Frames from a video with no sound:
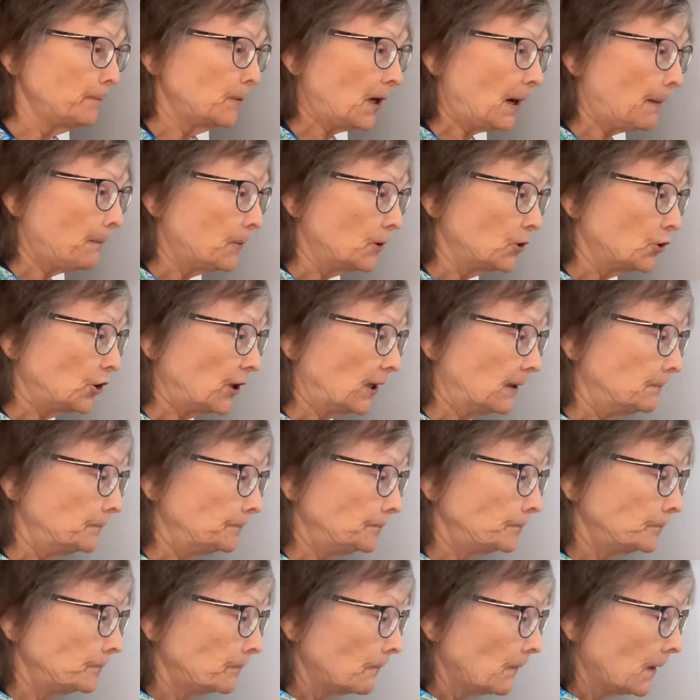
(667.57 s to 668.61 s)

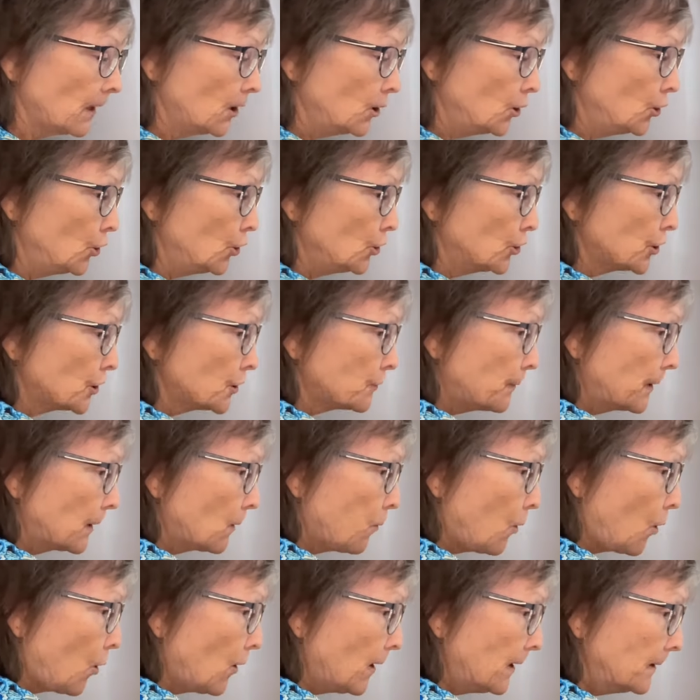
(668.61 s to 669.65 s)
temperature, use as
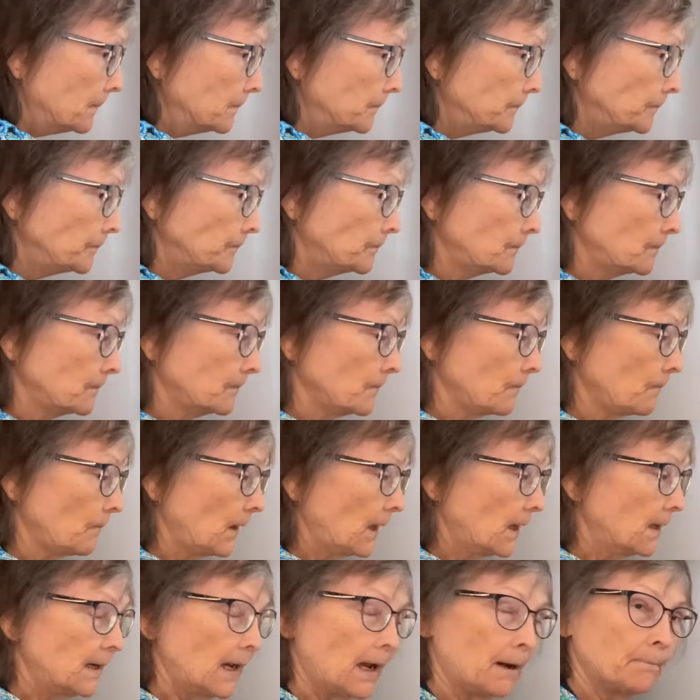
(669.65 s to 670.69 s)
required.
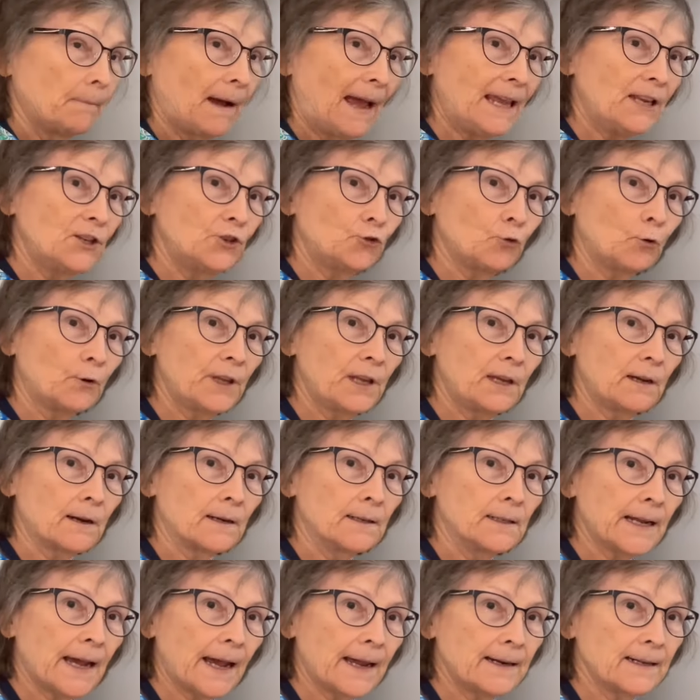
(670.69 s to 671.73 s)
Now make sure your
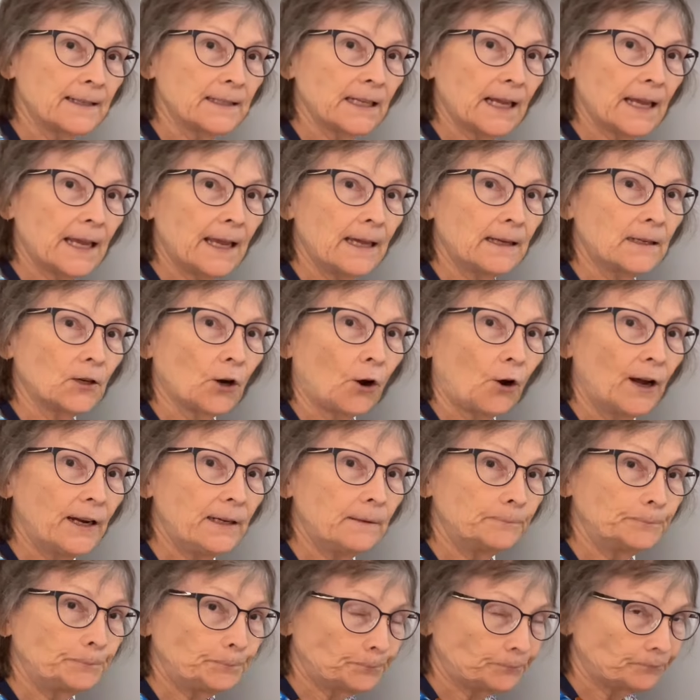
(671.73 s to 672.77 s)
container is
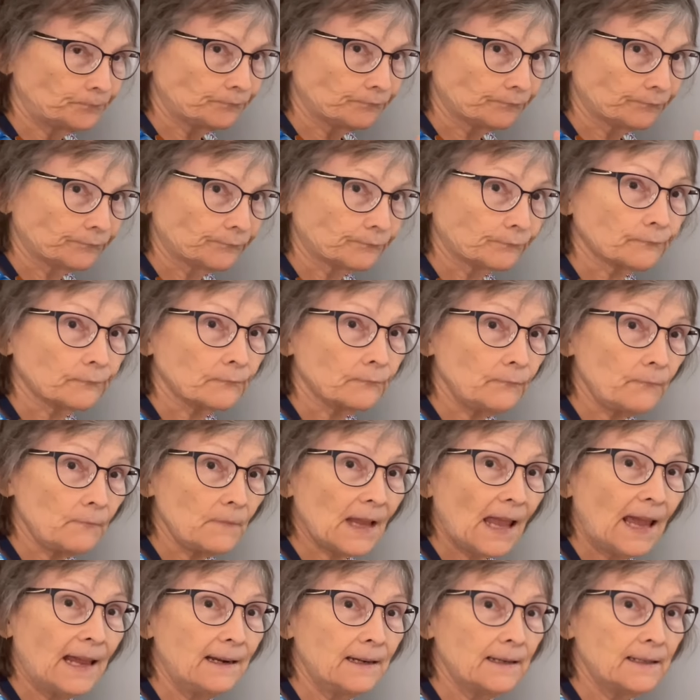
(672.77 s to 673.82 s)
airtight
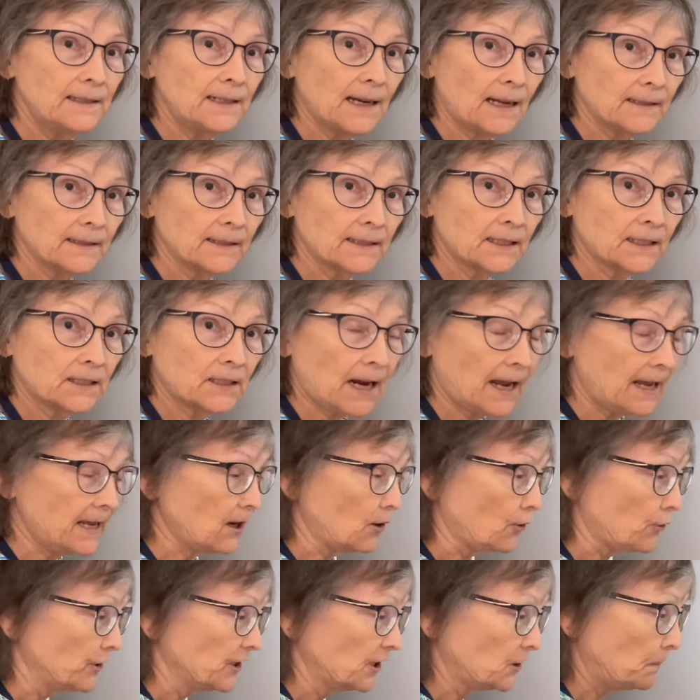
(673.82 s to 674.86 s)
and it does
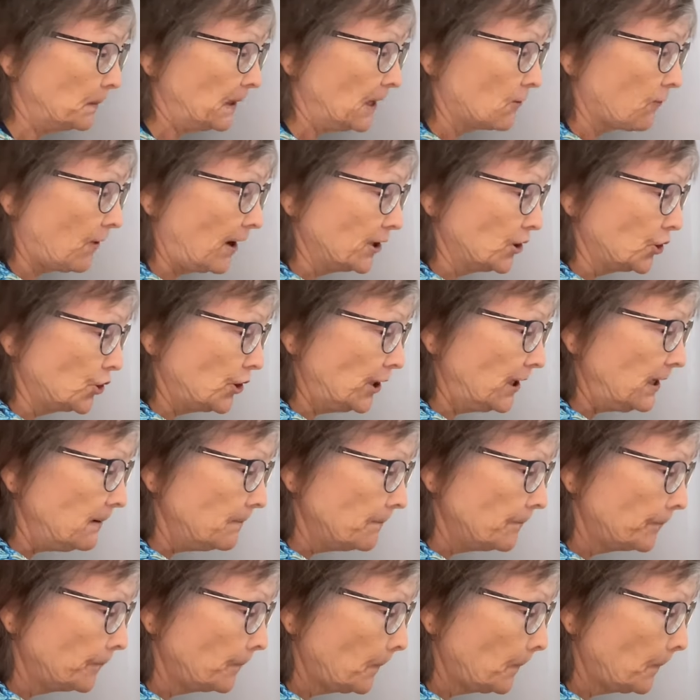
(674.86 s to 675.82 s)
stay crispy crunchy.